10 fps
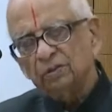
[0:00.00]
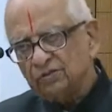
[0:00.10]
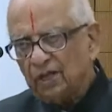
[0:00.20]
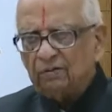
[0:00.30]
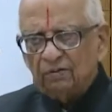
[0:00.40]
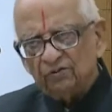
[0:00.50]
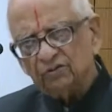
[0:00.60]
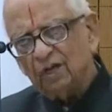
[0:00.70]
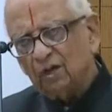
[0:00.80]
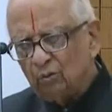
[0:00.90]
He said,
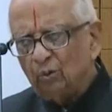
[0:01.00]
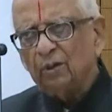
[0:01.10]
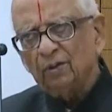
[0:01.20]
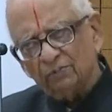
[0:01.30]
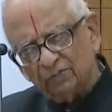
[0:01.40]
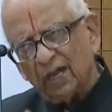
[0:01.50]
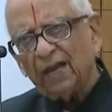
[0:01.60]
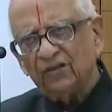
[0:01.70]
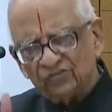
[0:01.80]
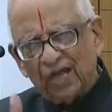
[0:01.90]
look, uh, the
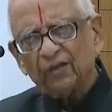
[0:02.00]
accused,